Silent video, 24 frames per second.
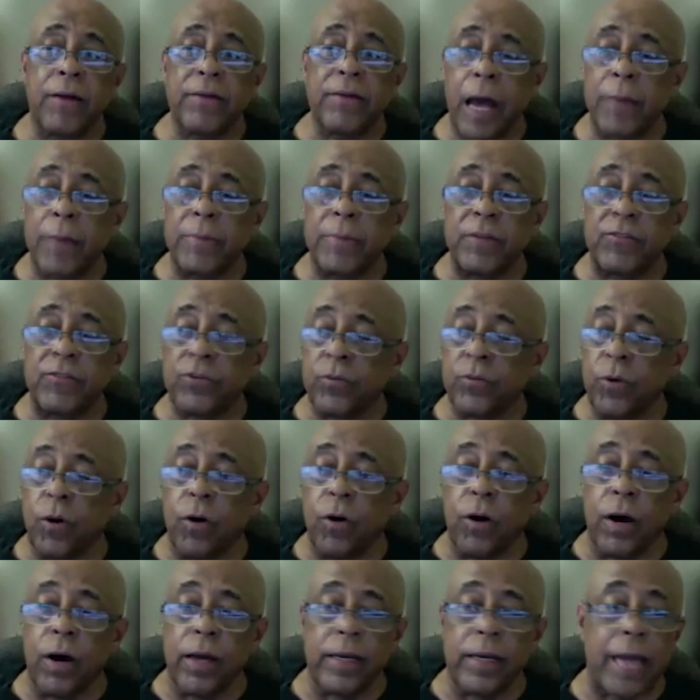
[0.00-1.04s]
time that you were
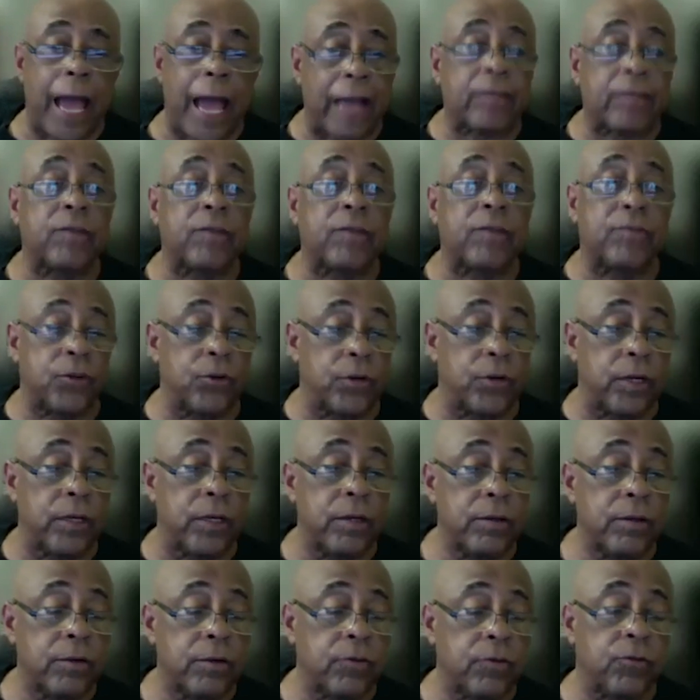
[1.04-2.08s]
on active
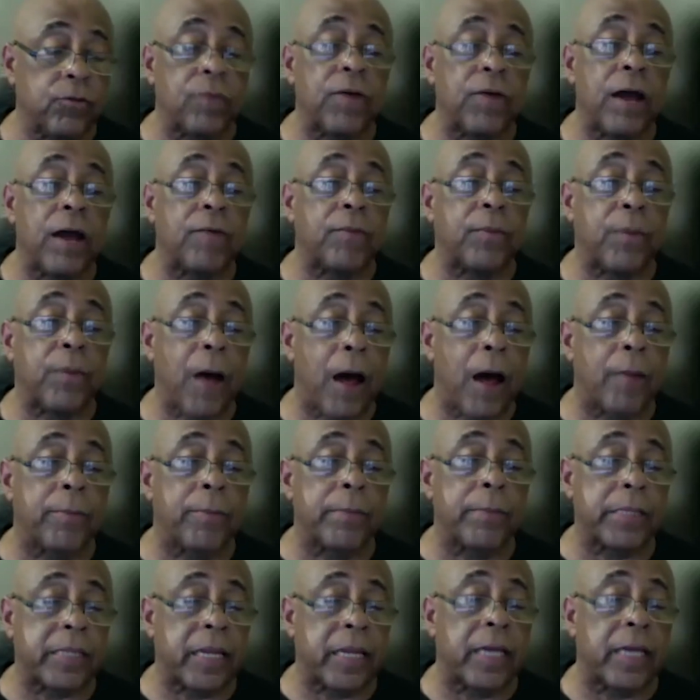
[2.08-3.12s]
duty, did you ever have a problem
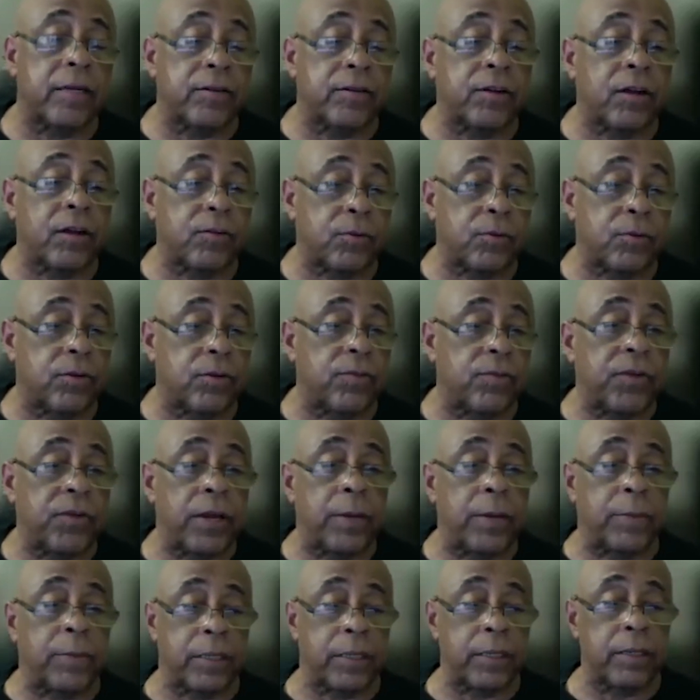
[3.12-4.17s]
staying in touch with your
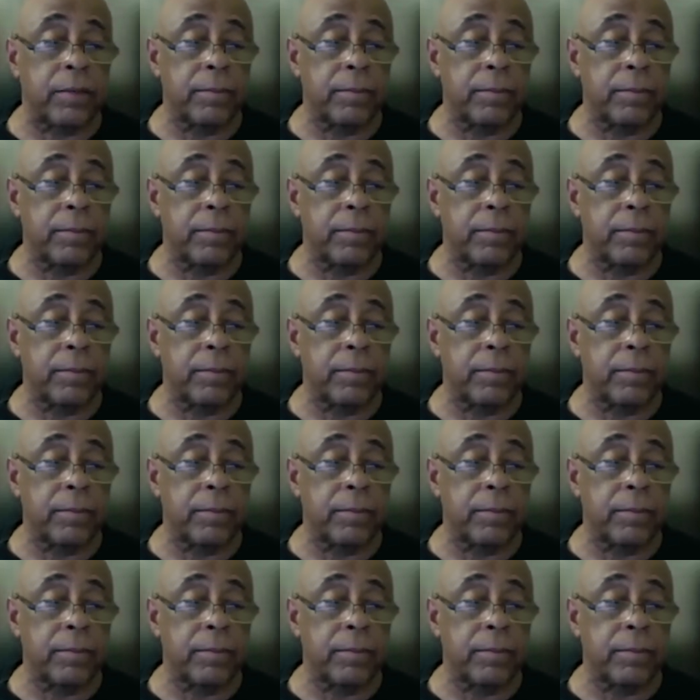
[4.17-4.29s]
family?